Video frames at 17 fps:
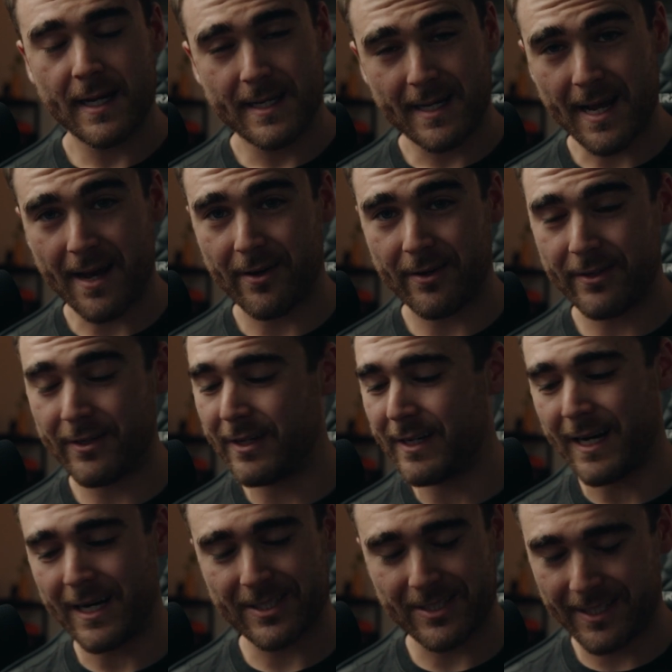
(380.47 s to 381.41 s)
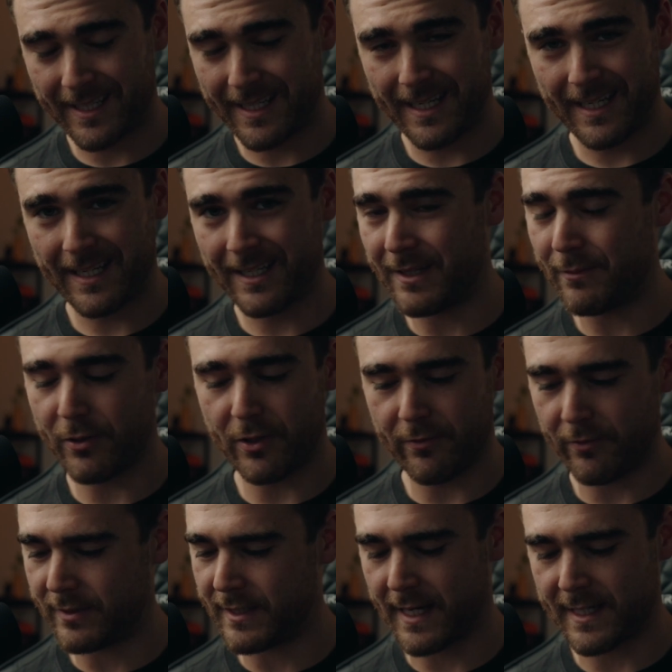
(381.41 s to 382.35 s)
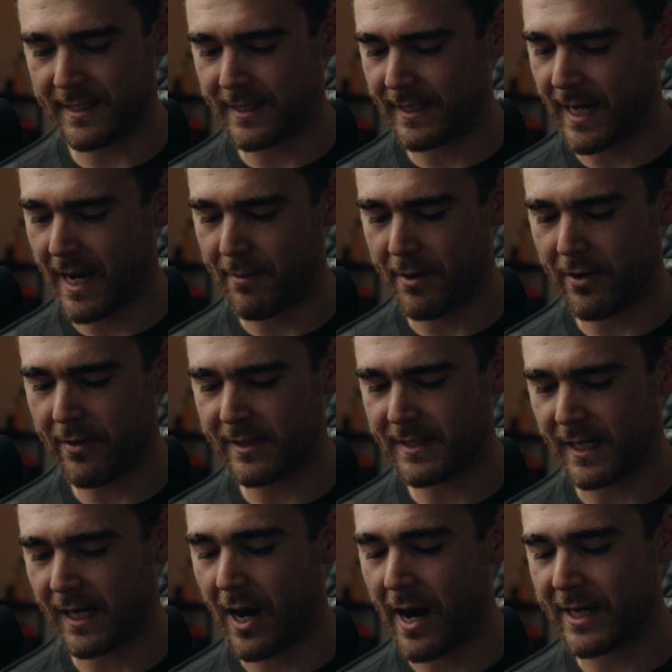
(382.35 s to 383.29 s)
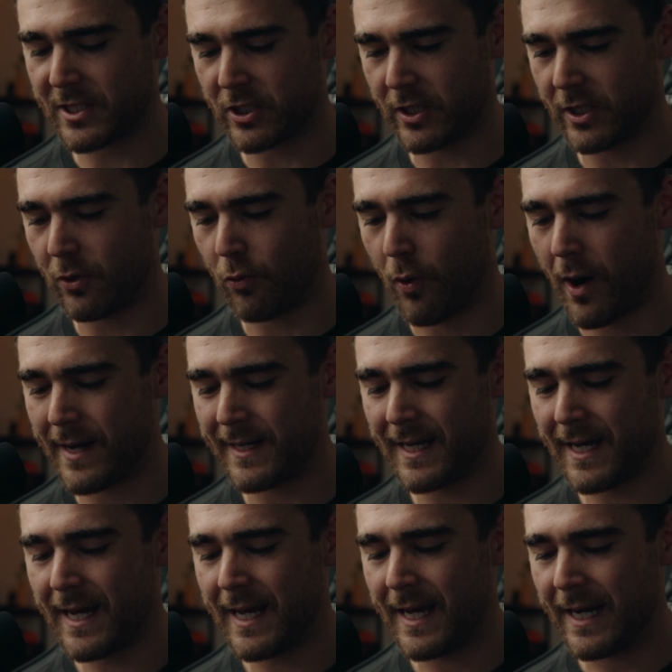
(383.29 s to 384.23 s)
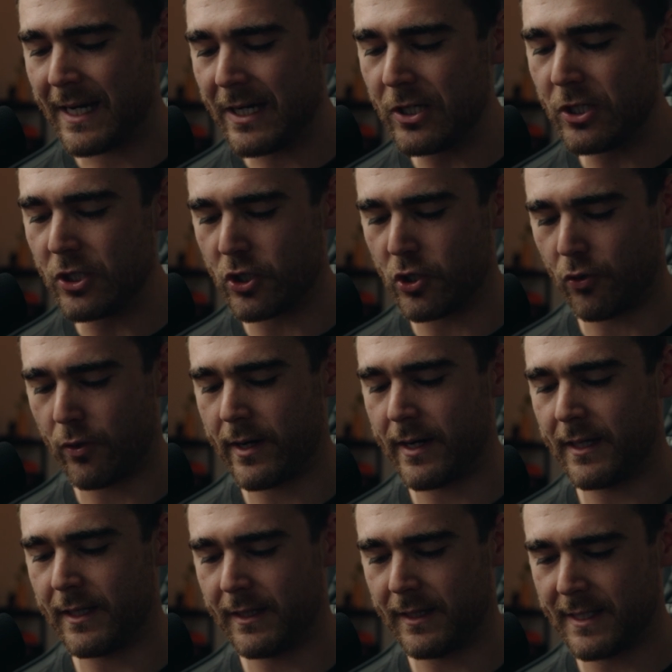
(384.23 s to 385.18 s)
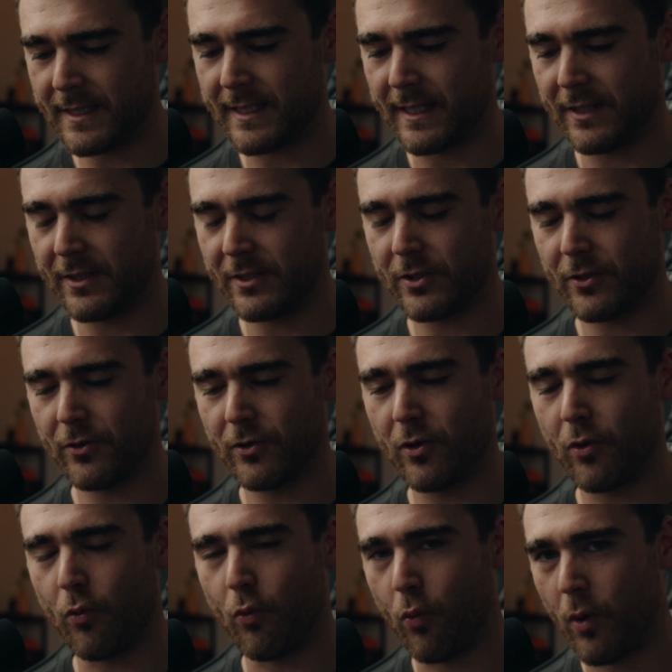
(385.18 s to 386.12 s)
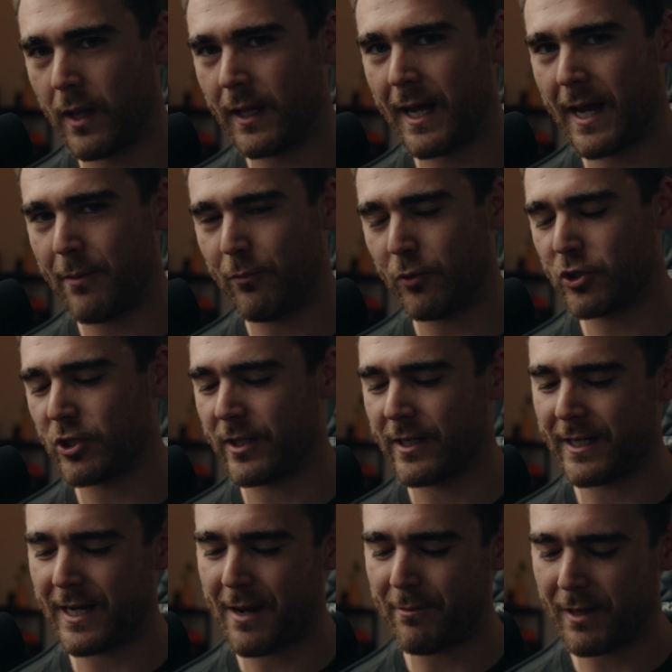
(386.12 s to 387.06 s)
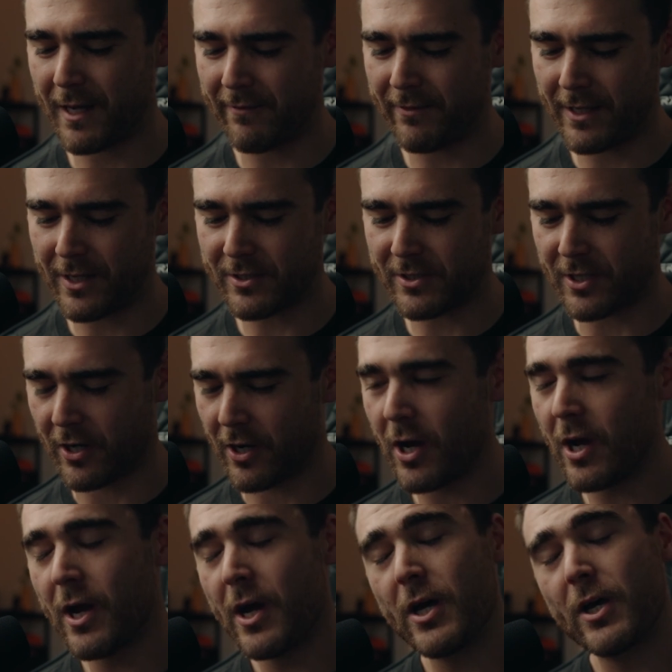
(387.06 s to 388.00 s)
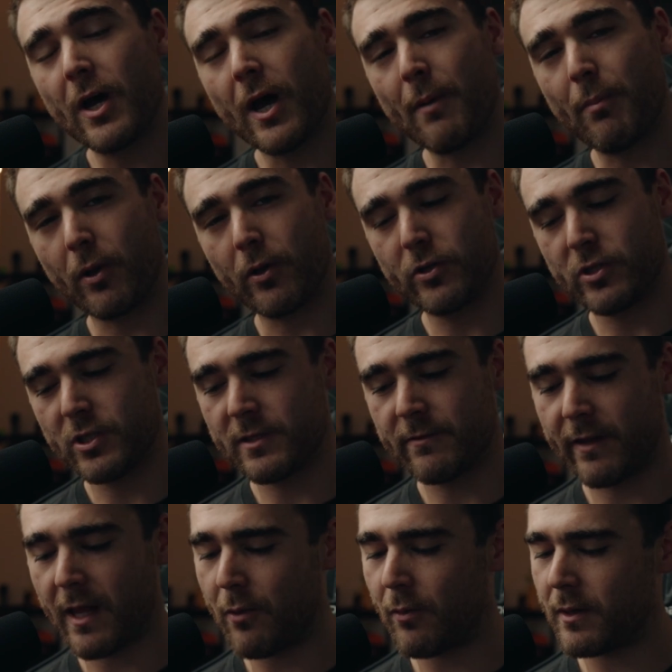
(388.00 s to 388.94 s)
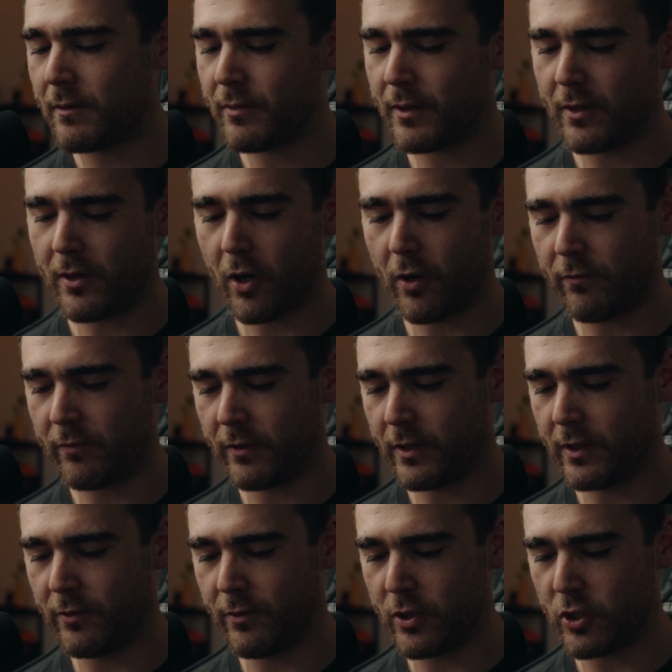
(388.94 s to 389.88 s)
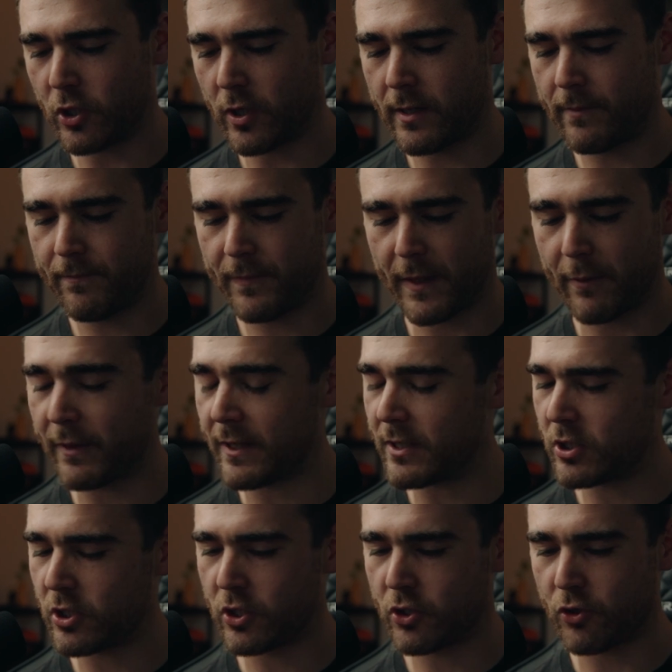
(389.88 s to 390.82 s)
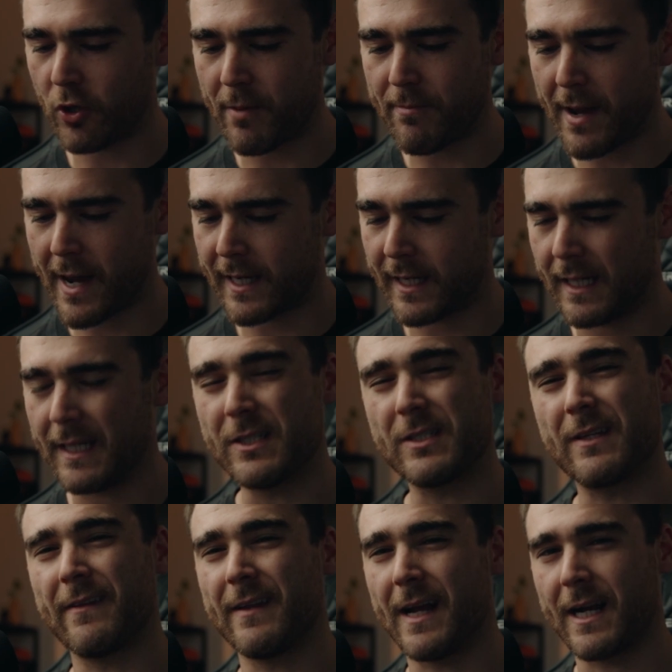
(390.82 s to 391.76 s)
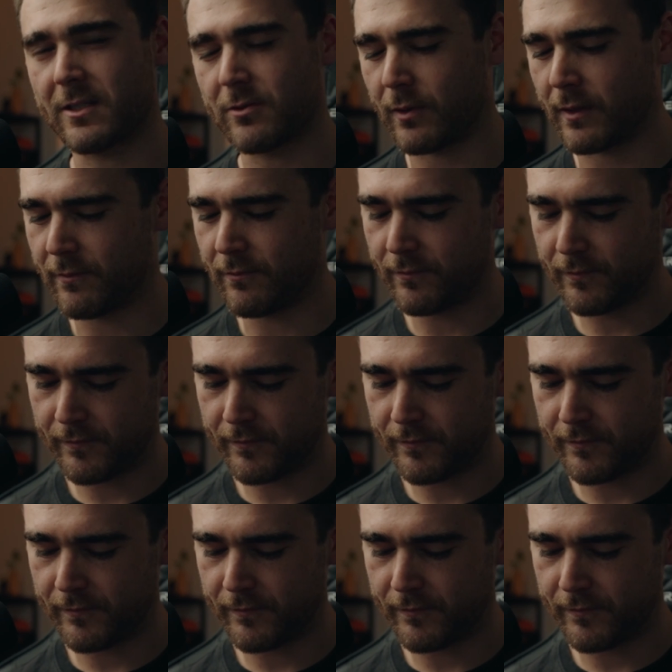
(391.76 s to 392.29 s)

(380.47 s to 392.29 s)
Now, you can actually hear the beautiful sounds of the game. I know that's something I actually quite enjoy listening to while I am watching a gameplay video, so apologies for that one, but hopefully you do enjoy. And we get straight back into the next one.